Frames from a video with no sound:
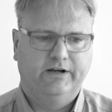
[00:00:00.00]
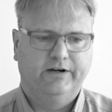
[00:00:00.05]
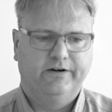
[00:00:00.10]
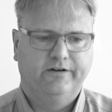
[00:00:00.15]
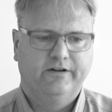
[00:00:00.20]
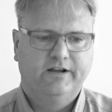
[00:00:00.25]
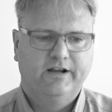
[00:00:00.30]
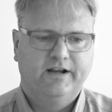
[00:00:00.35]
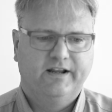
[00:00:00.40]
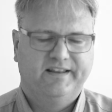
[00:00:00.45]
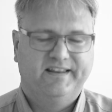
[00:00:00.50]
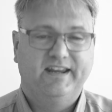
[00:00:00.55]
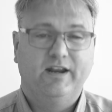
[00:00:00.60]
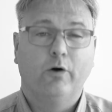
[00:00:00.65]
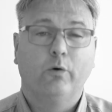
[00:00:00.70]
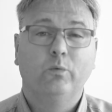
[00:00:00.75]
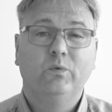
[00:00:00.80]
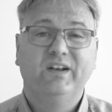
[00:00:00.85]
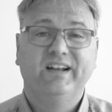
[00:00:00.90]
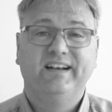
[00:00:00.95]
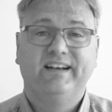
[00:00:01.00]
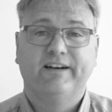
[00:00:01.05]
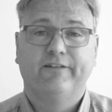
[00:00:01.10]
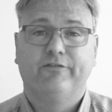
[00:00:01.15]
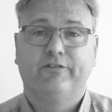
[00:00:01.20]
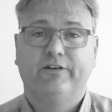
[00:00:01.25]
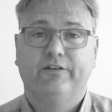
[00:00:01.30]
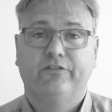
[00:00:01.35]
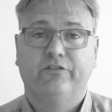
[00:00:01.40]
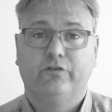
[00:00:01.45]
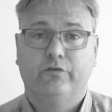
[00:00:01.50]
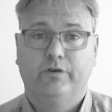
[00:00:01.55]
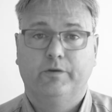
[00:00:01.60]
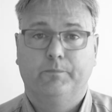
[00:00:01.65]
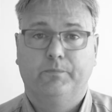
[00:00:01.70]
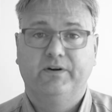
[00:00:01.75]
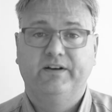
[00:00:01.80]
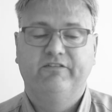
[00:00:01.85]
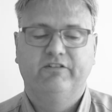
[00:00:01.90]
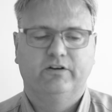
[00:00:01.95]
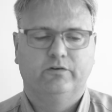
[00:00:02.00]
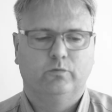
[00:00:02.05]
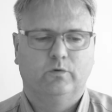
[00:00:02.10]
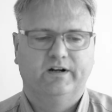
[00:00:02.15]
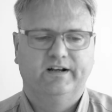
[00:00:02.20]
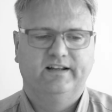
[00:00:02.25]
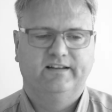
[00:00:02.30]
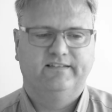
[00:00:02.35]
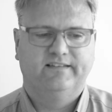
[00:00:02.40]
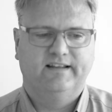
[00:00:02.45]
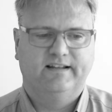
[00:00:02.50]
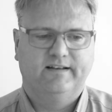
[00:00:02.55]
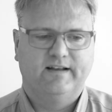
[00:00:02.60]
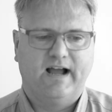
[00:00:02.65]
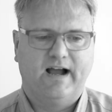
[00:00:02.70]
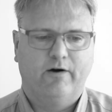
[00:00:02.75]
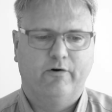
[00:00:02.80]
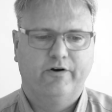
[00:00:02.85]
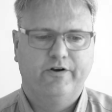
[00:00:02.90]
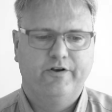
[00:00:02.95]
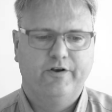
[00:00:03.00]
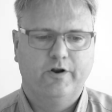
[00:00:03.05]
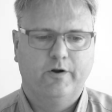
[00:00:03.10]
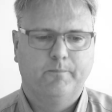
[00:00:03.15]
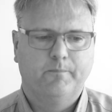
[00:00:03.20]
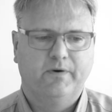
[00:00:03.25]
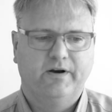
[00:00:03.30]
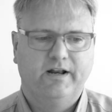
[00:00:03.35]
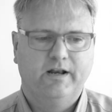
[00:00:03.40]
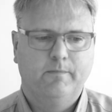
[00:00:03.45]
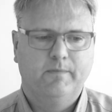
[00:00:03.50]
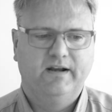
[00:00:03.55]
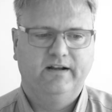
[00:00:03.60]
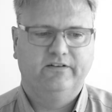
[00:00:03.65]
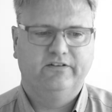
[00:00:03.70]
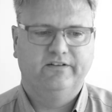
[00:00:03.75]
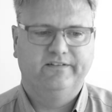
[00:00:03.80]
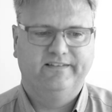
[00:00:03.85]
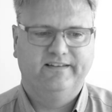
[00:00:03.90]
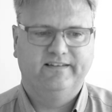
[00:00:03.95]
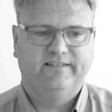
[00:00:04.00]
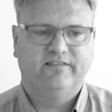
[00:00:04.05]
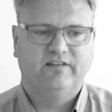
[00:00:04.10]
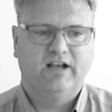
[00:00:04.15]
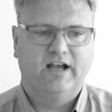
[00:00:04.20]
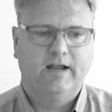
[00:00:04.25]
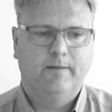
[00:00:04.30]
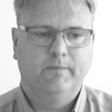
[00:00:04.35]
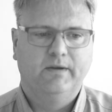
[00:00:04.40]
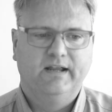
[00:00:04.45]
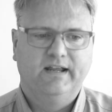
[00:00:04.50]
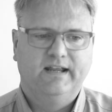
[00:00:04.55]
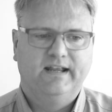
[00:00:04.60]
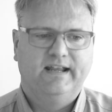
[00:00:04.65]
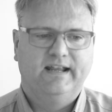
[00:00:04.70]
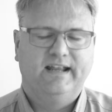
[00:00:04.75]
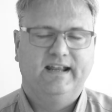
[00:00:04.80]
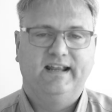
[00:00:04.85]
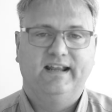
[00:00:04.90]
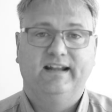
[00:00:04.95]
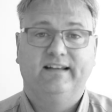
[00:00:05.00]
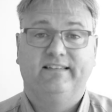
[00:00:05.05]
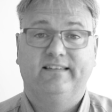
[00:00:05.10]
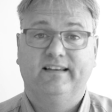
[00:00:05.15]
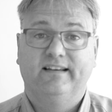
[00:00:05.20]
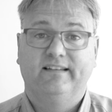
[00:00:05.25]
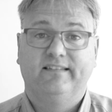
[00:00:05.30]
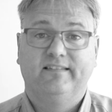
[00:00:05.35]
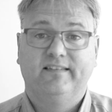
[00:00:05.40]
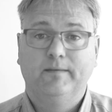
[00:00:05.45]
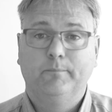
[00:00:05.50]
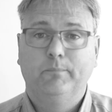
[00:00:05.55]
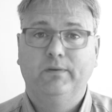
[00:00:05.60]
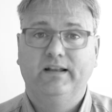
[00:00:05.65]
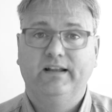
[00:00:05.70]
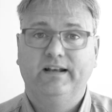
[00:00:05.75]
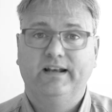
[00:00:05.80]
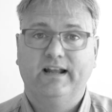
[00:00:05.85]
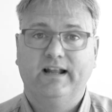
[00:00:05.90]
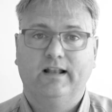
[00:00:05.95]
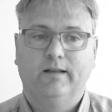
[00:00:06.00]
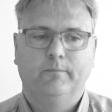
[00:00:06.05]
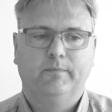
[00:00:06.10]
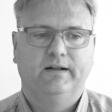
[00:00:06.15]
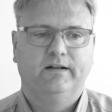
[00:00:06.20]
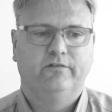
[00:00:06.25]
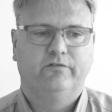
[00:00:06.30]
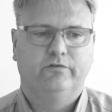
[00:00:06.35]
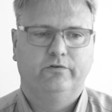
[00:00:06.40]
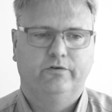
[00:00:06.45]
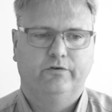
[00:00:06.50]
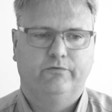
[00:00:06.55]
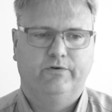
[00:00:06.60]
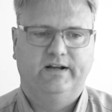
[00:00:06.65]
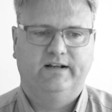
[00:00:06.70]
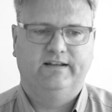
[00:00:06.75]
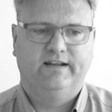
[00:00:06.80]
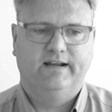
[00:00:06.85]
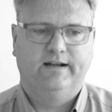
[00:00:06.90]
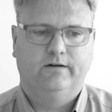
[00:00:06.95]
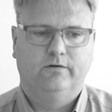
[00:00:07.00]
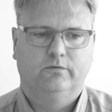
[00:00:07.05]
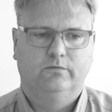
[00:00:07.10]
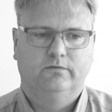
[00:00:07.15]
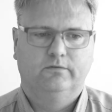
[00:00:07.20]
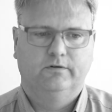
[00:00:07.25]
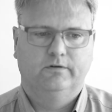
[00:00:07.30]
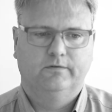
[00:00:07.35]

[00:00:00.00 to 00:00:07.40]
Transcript: here, the only difference to the previous one is that our number animation this time is a sibling element to the rectangle.